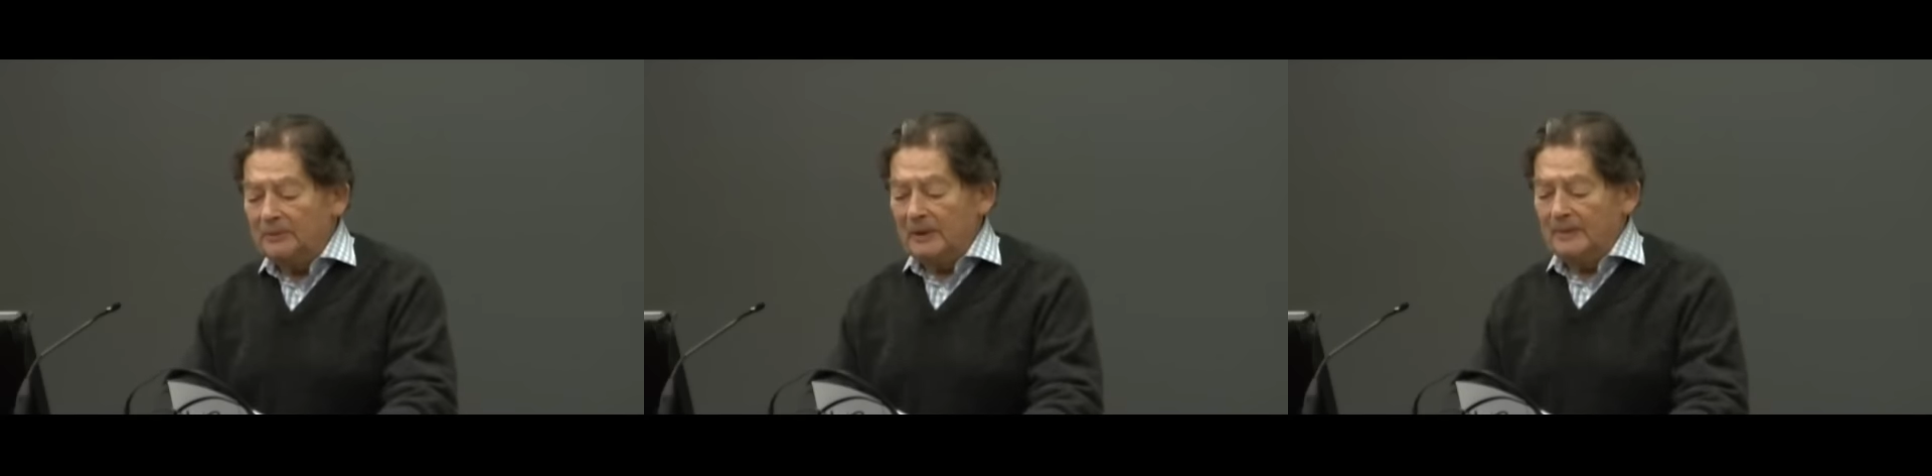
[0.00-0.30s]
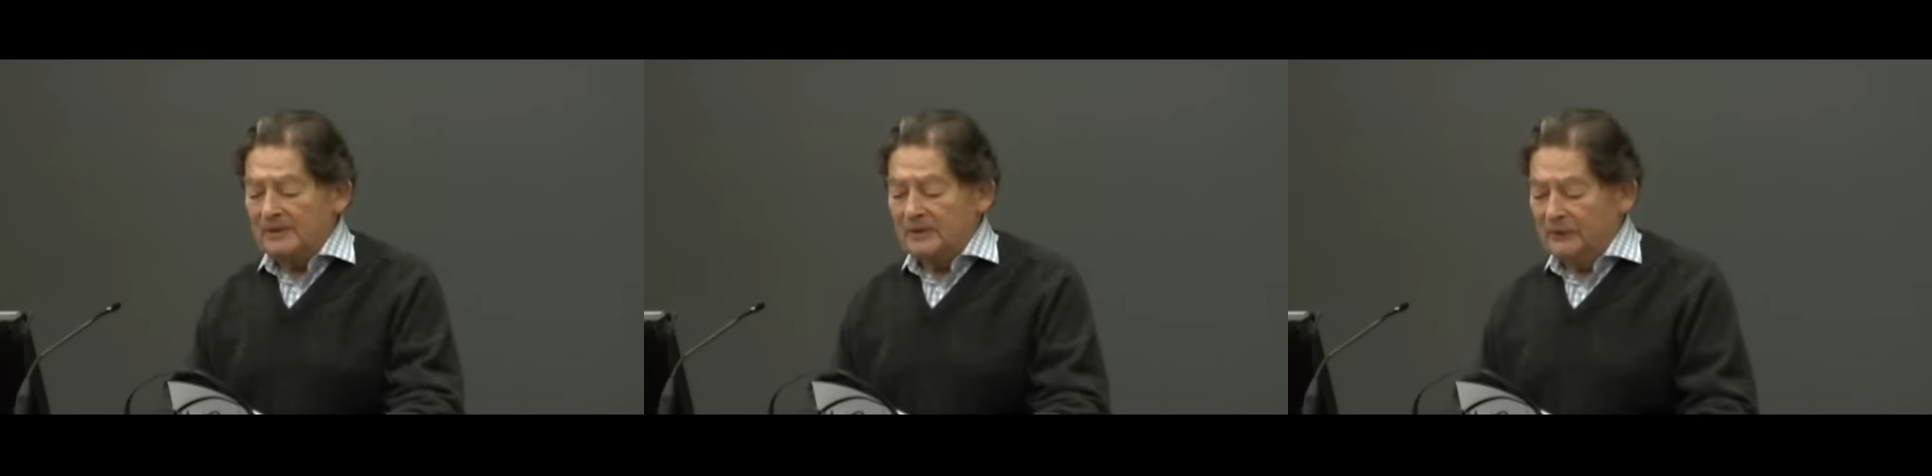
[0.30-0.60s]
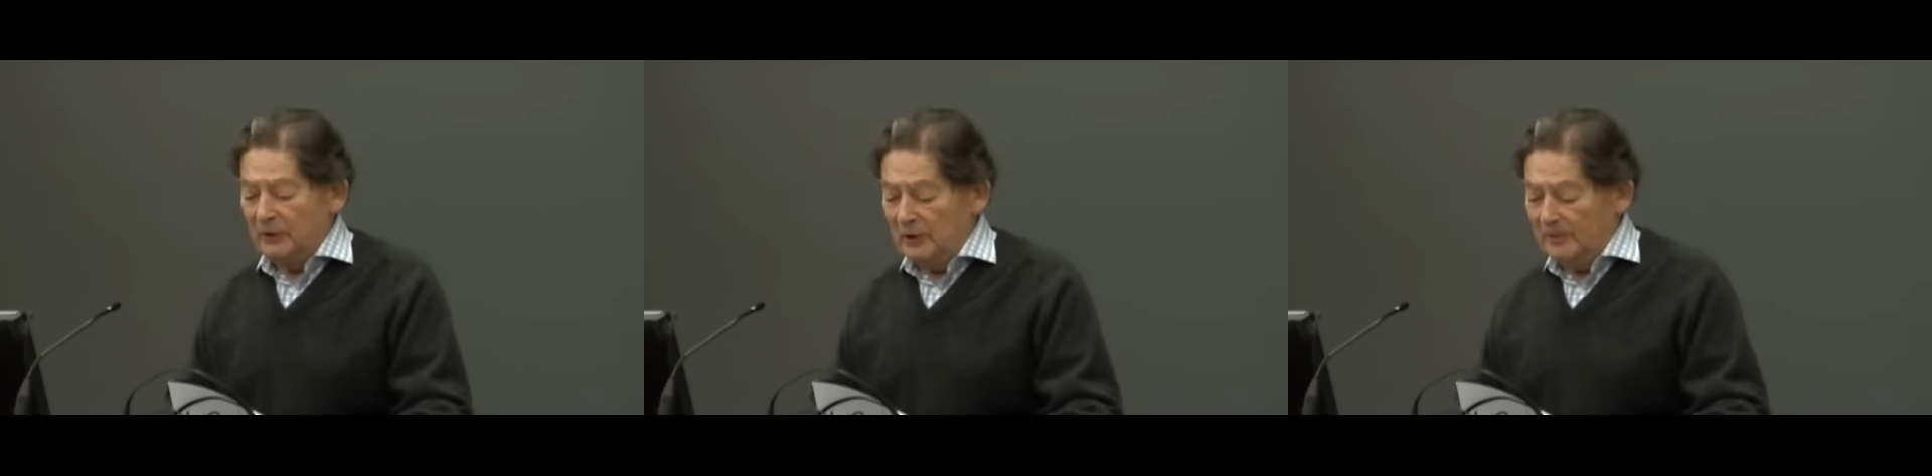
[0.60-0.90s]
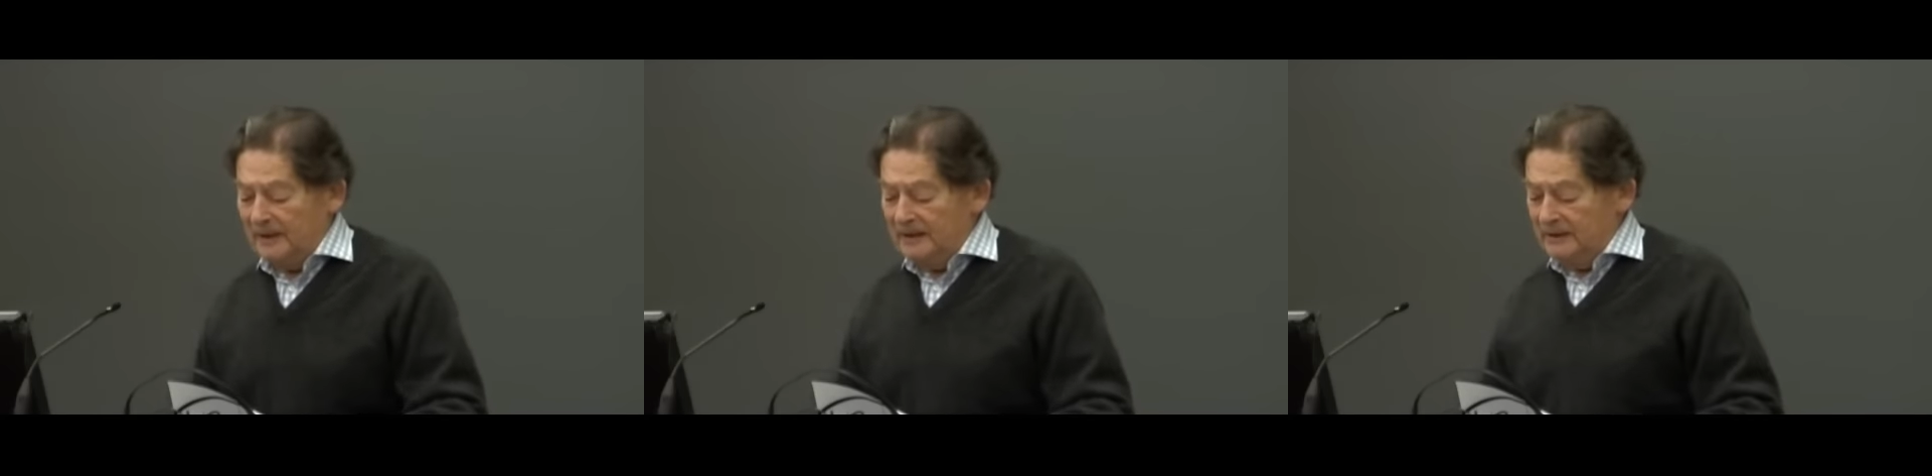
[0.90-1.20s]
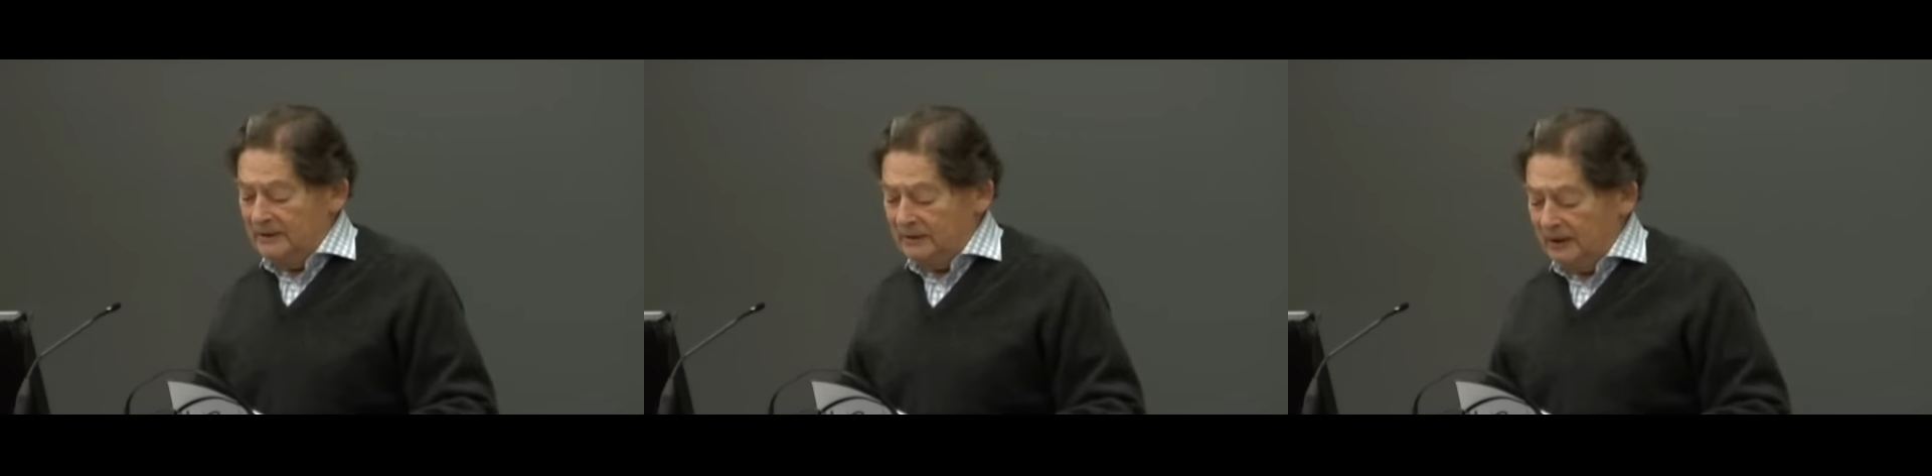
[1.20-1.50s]
purpose of European
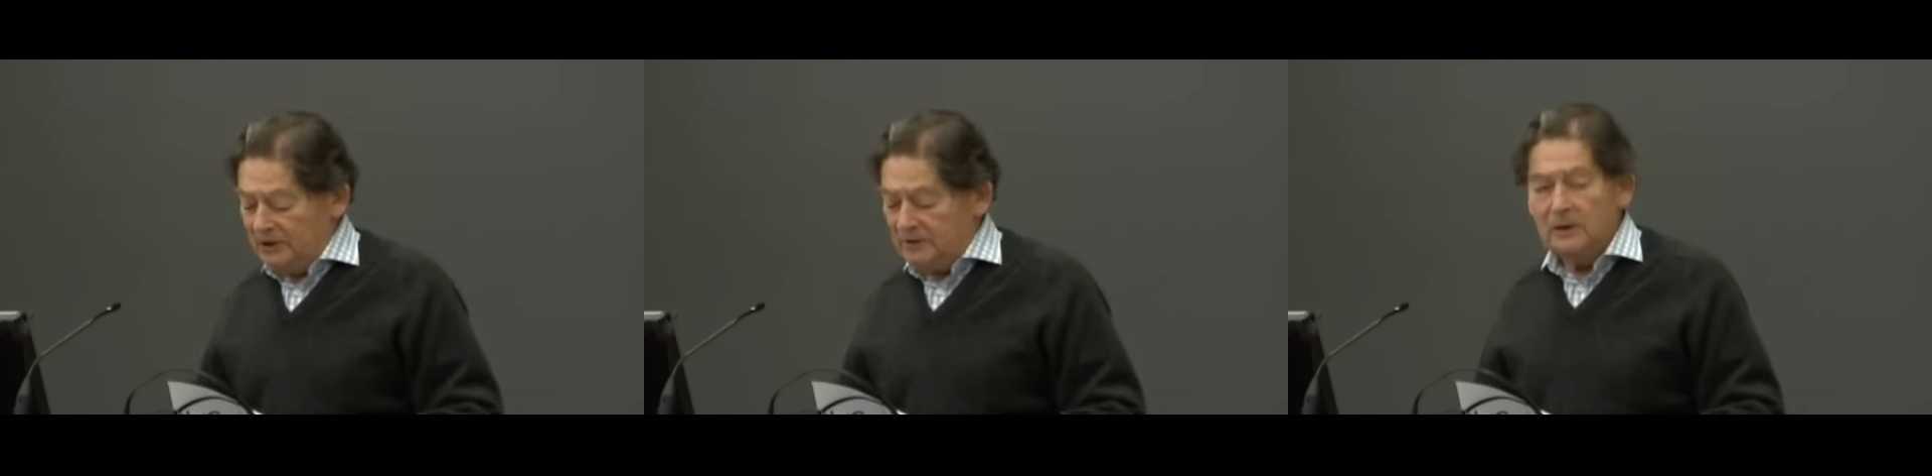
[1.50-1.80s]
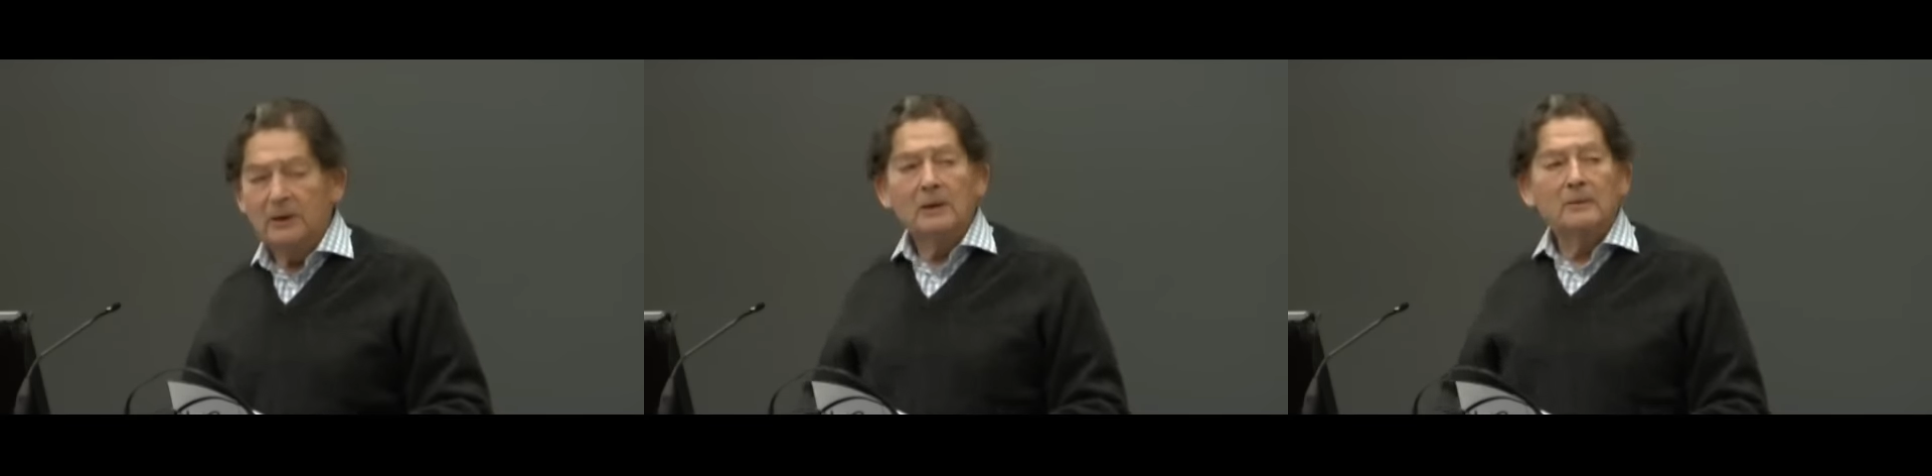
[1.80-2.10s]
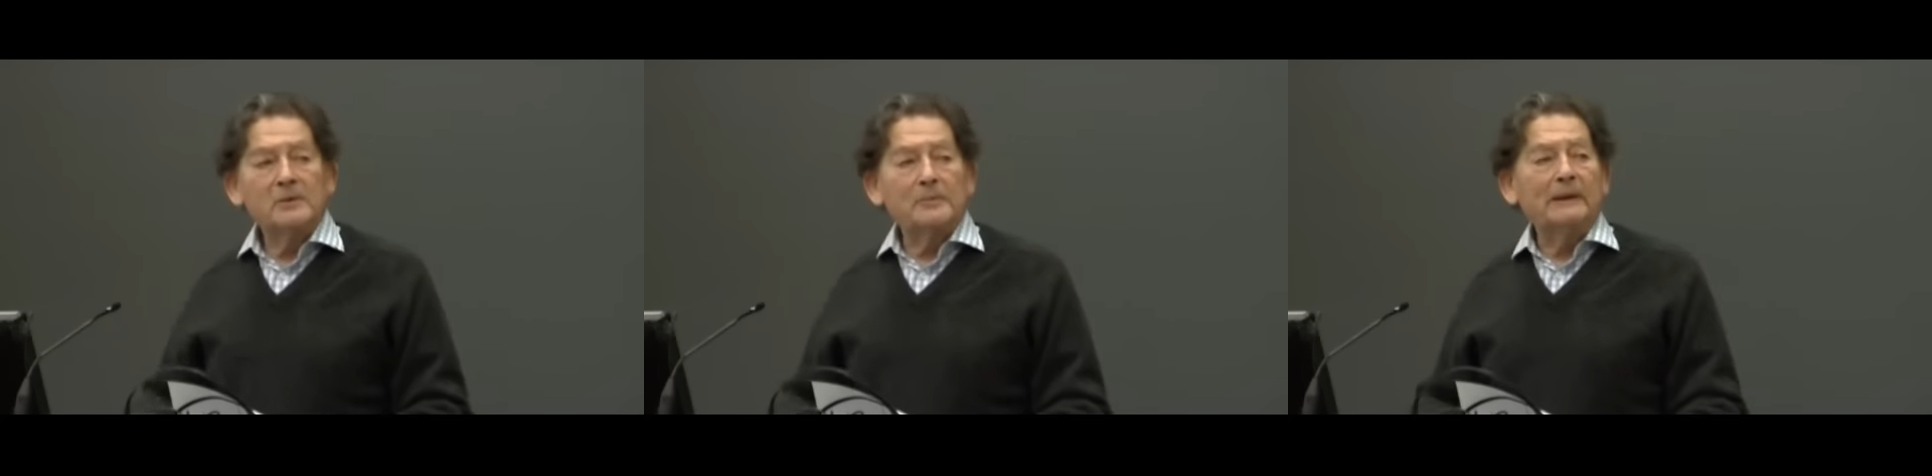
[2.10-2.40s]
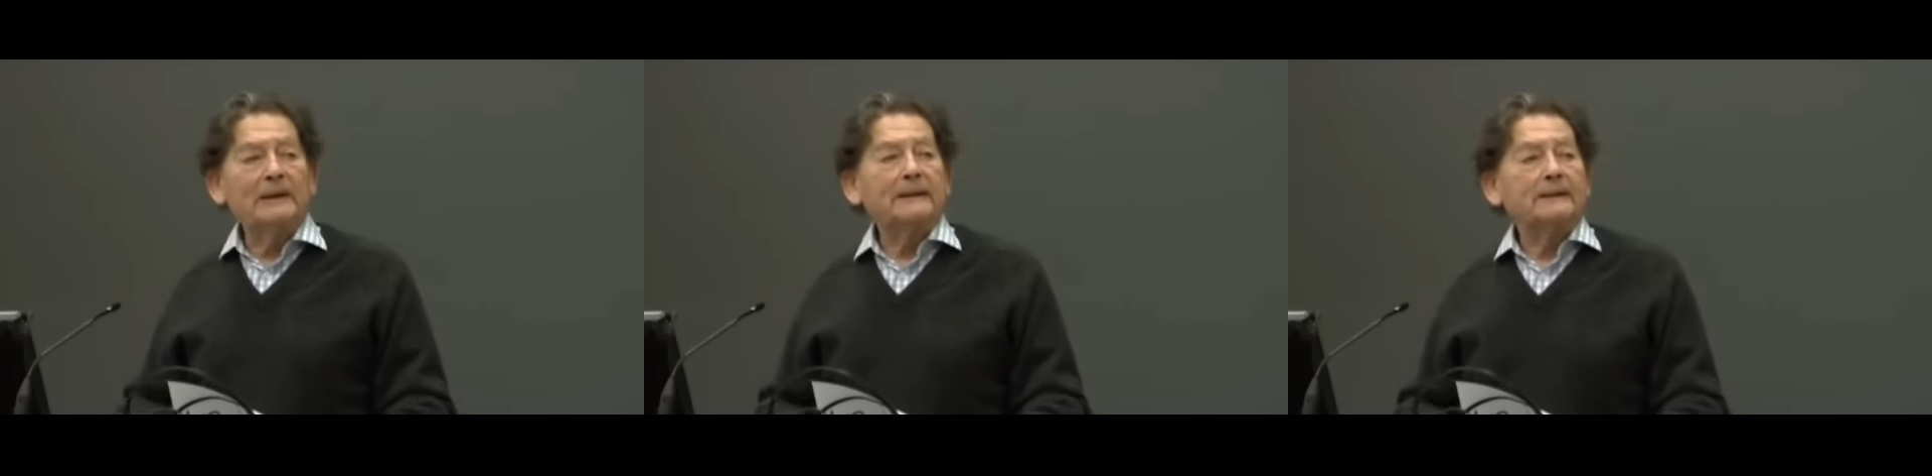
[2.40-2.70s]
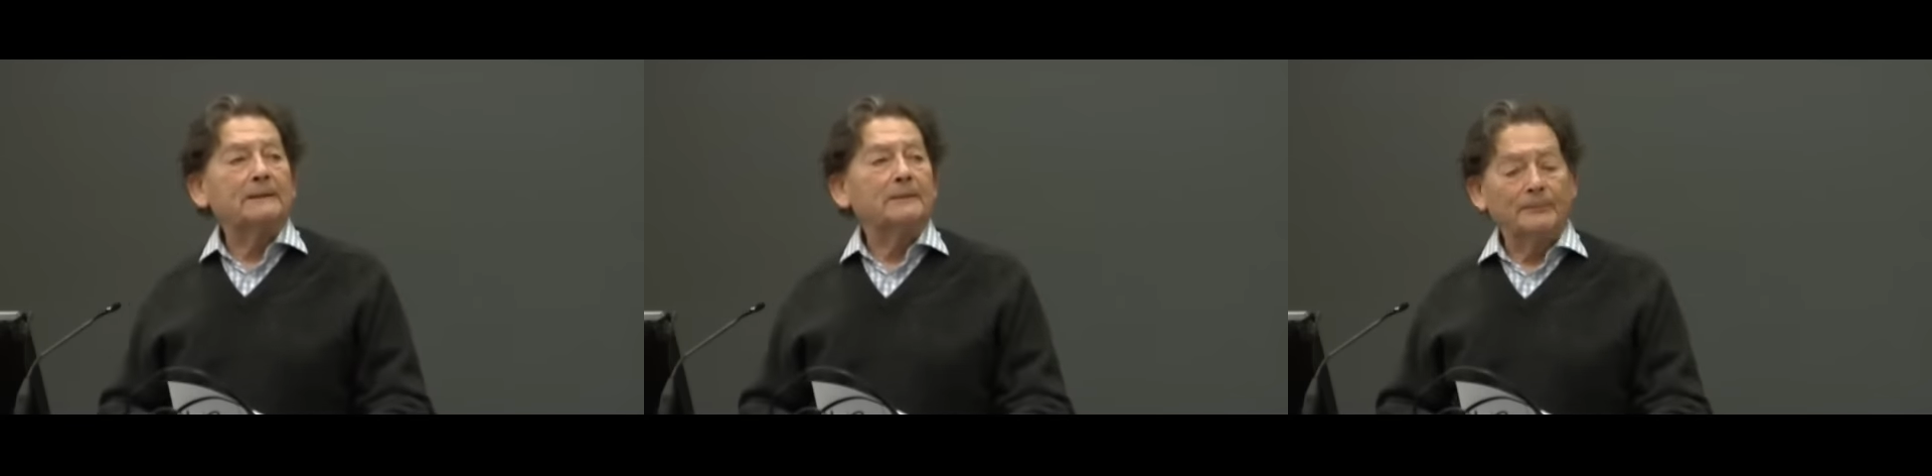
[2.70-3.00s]
integration was
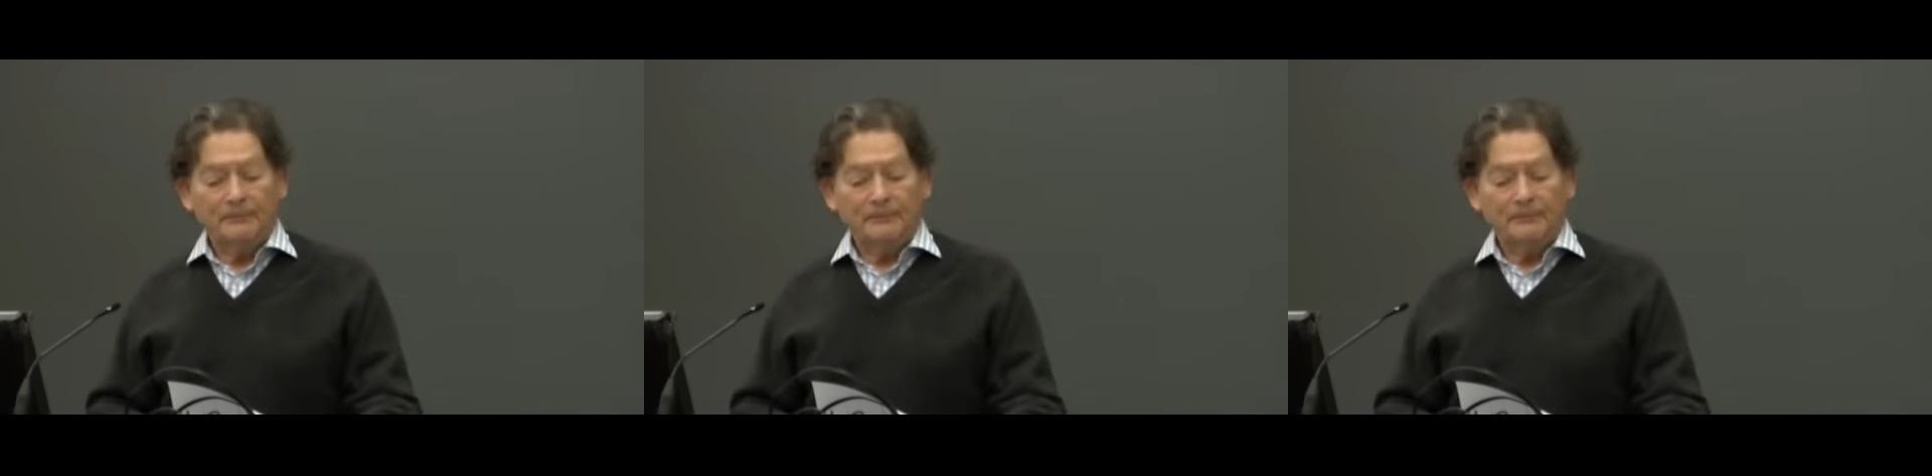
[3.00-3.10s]
political